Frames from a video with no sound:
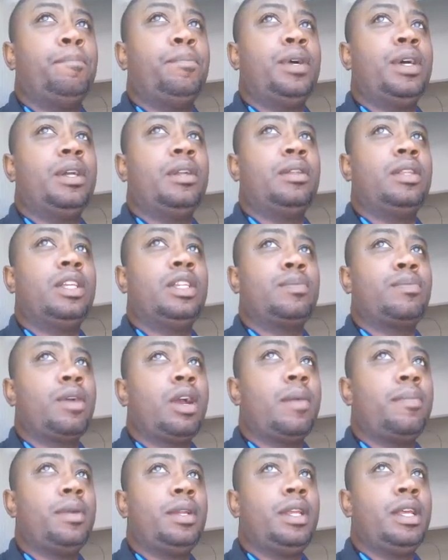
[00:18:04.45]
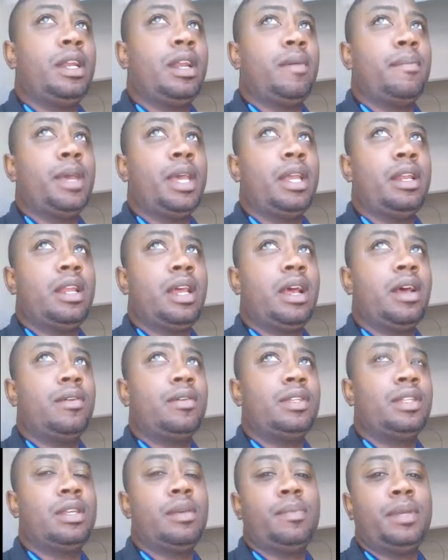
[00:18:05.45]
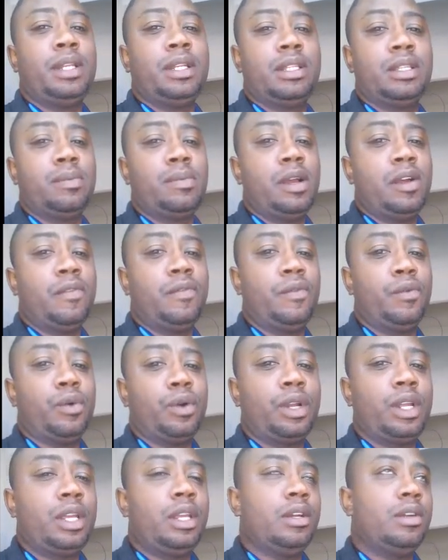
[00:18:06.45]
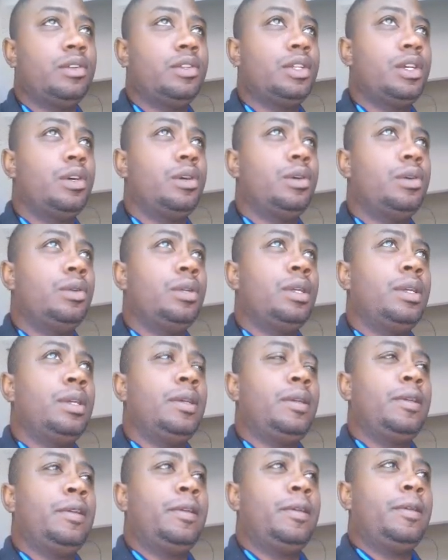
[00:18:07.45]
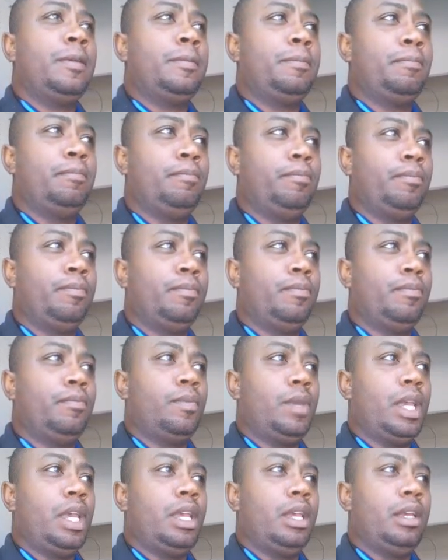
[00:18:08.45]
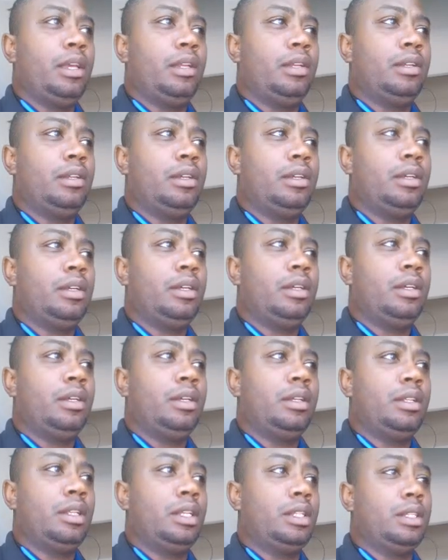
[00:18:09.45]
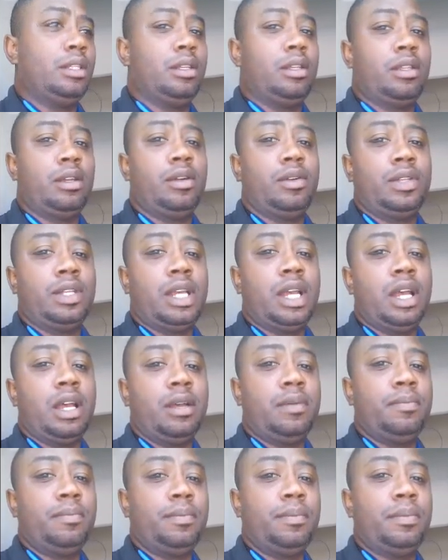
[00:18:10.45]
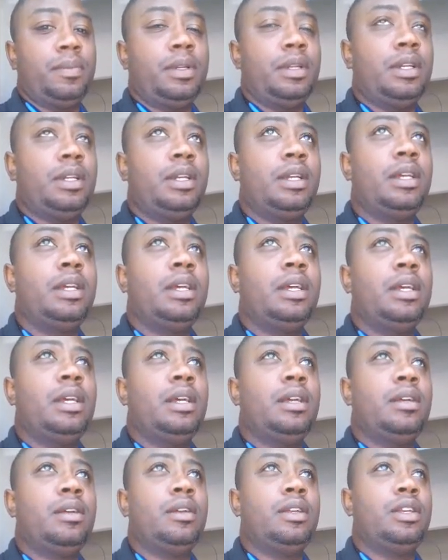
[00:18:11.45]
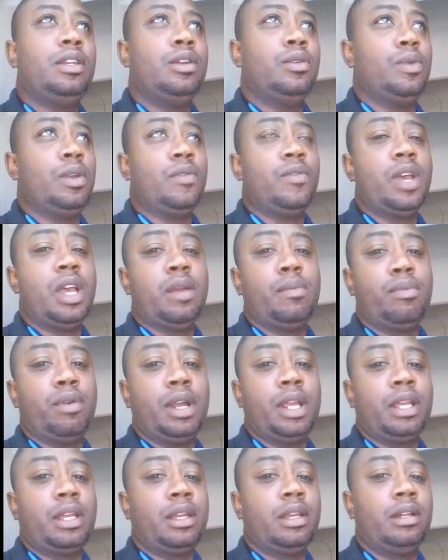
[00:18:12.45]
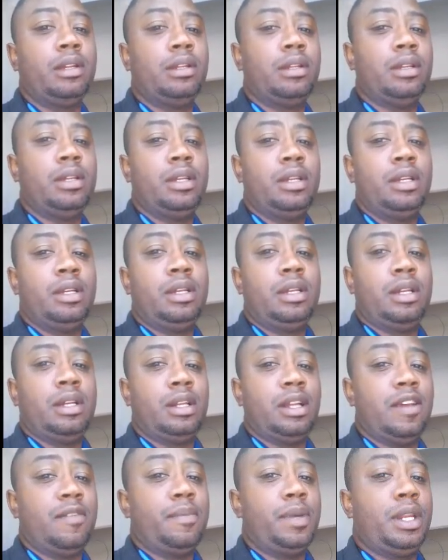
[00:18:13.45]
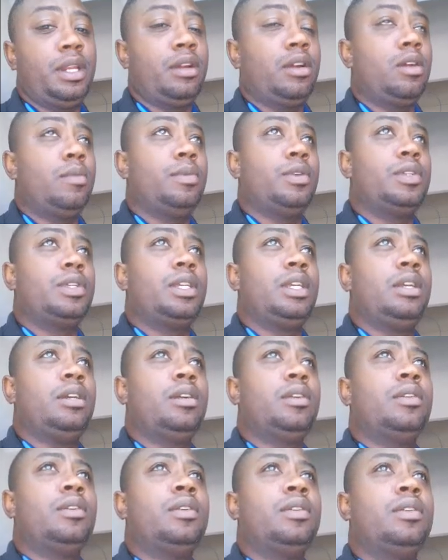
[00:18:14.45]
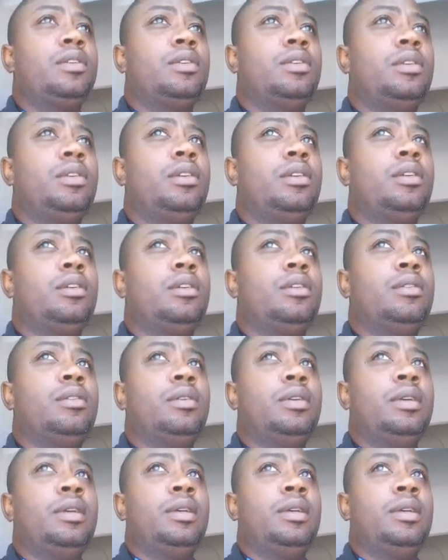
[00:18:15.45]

But this property that I'm at now is, I mean, it's about 40 years old, and this is the third time, you know, we've had a break-in, and I've been here almost a year, you know.